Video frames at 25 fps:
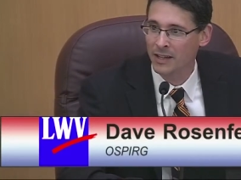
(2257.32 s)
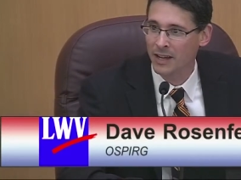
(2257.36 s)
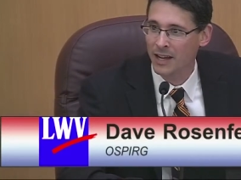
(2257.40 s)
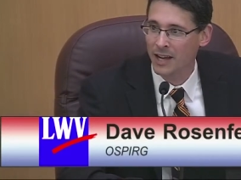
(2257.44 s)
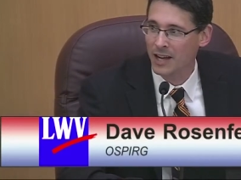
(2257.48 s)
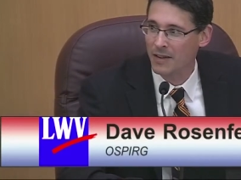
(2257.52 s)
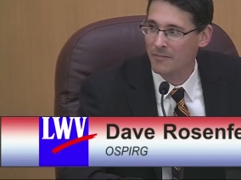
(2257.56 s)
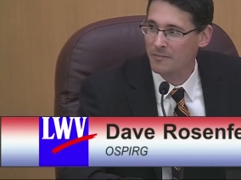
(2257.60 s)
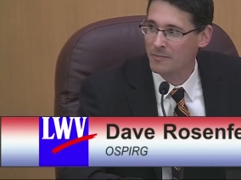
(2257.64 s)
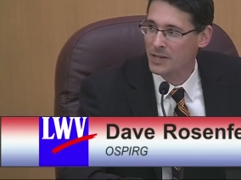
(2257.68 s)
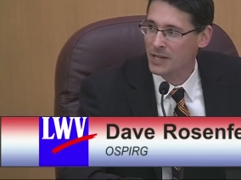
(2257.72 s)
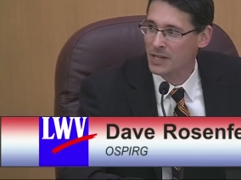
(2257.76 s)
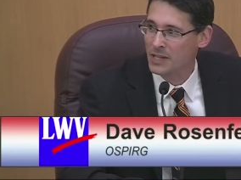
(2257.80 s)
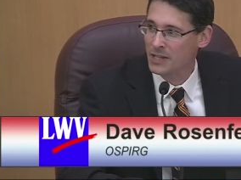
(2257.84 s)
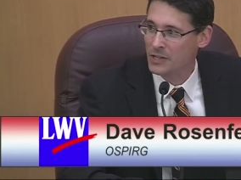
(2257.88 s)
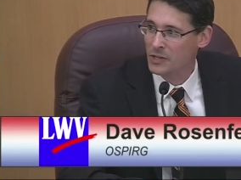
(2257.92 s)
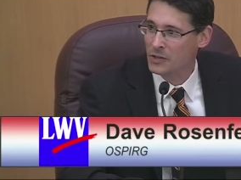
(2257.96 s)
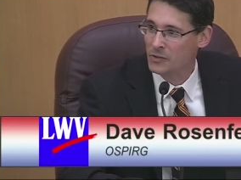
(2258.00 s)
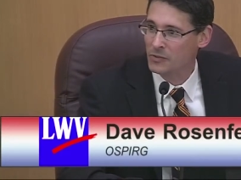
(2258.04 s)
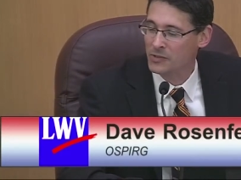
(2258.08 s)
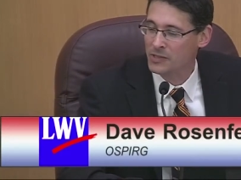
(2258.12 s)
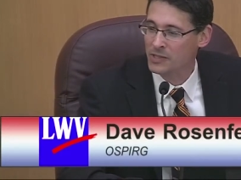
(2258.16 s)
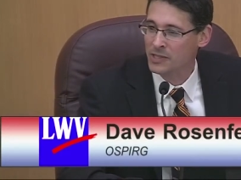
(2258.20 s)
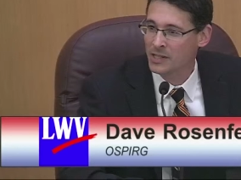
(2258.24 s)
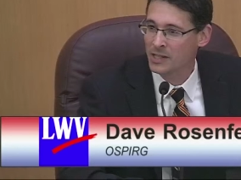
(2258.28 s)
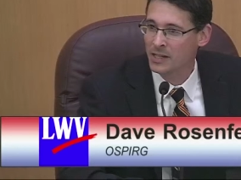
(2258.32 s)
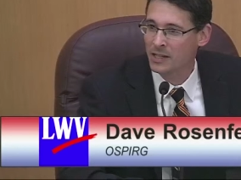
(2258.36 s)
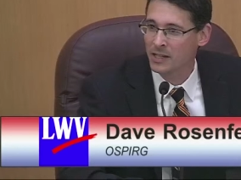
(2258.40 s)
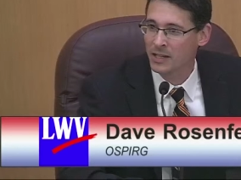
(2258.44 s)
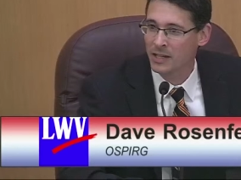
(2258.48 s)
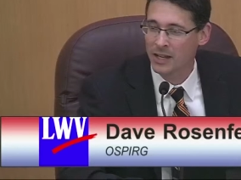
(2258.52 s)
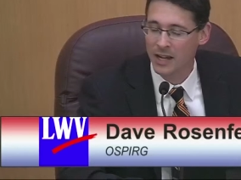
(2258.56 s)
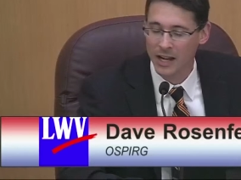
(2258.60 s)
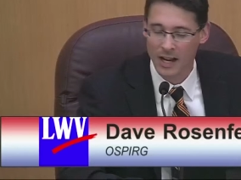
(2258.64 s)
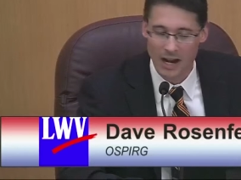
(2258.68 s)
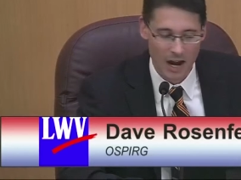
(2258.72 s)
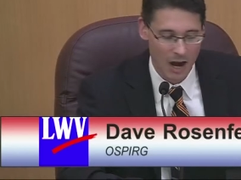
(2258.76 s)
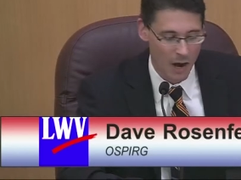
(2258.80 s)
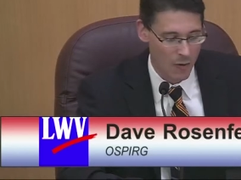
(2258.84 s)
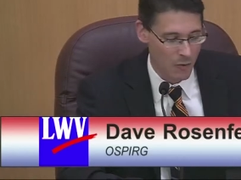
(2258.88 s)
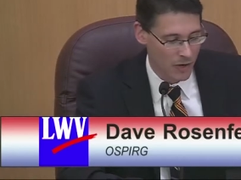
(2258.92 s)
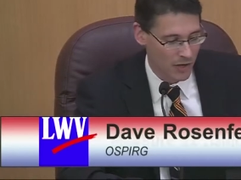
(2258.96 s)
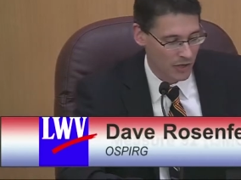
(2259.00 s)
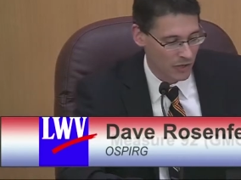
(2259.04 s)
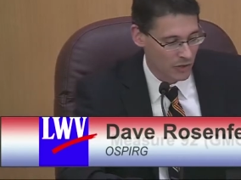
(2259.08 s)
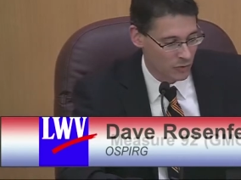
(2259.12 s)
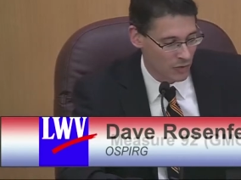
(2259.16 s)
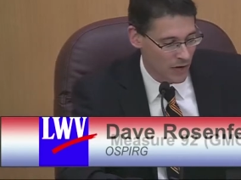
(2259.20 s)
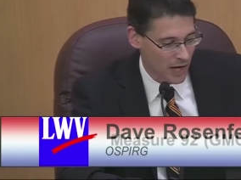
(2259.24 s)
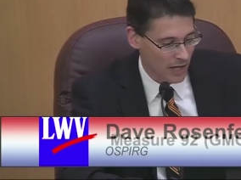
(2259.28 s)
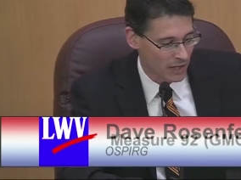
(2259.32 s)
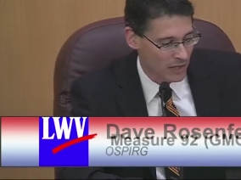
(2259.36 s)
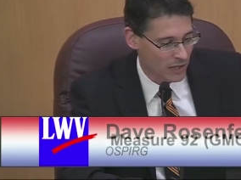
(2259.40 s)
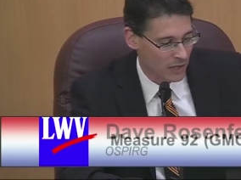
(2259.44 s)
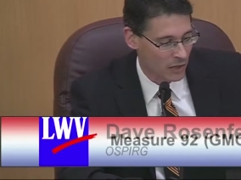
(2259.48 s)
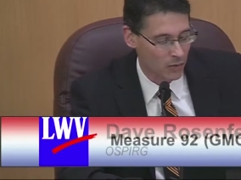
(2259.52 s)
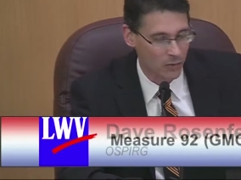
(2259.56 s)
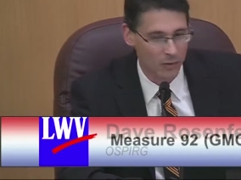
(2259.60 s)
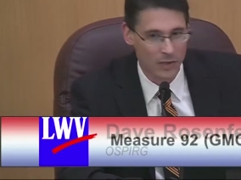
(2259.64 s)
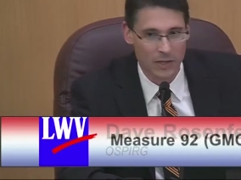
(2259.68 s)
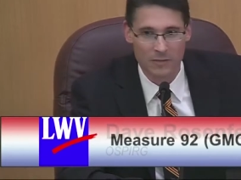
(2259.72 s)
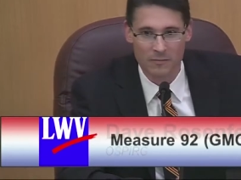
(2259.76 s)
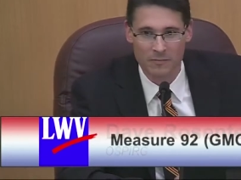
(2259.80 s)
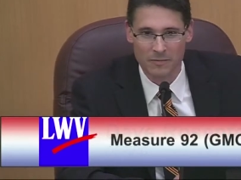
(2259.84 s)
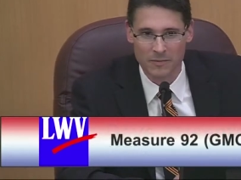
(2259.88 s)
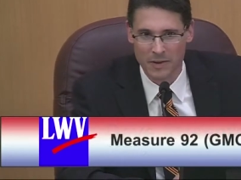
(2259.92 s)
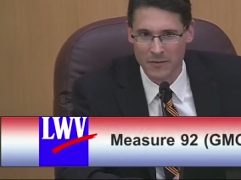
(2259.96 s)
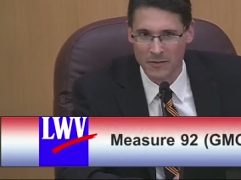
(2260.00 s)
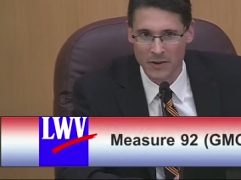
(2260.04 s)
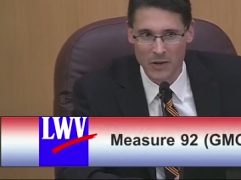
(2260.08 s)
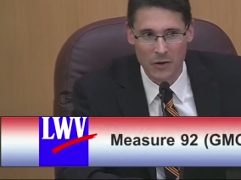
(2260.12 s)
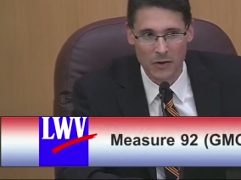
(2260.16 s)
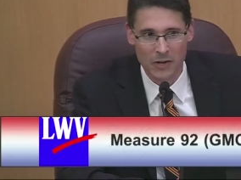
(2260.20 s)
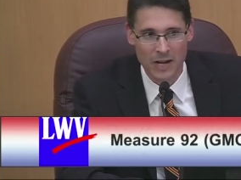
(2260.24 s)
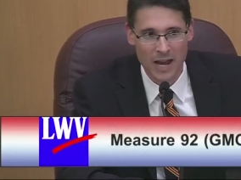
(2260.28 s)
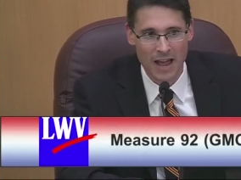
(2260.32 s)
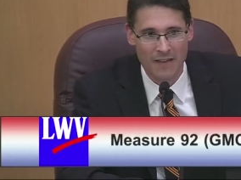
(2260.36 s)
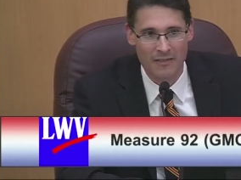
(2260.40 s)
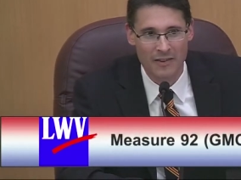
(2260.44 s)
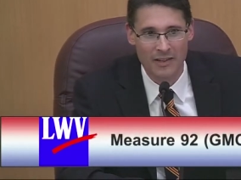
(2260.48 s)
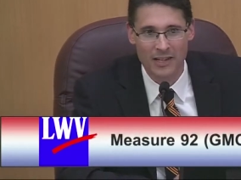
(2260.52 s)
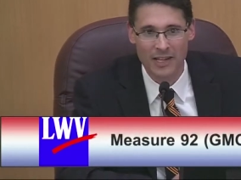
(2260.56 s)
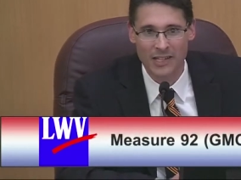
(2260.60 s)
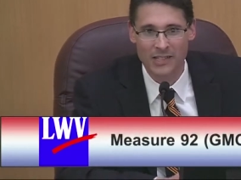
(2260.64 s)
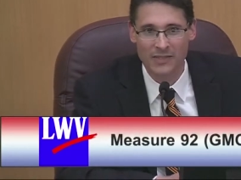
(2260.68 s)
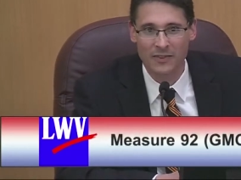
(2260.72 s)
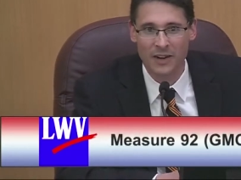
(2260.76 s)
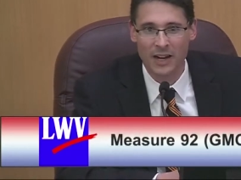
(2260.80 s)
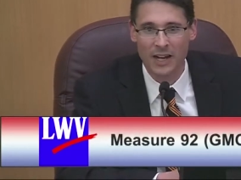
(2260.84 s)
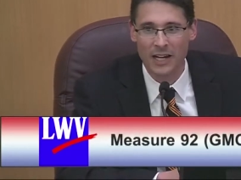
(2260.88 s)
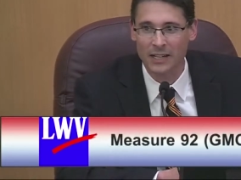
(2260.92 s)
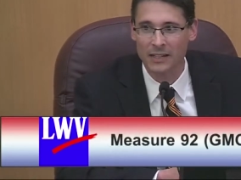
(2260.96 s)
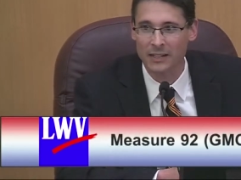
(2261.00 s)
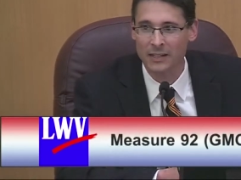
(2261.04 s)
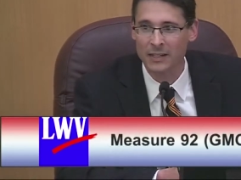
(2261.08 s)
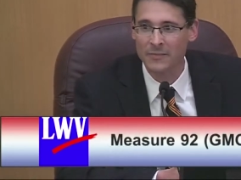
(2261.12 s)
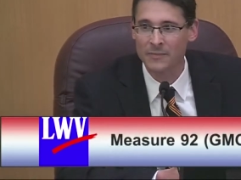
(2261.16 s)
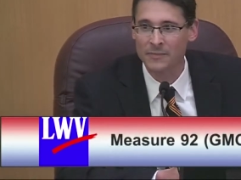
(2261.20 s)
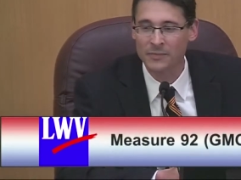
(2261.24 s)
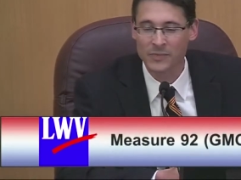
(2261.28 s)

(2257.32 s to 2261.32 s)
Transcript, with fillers: um, being used. I want to direct you, and if you don't have it, that's fine.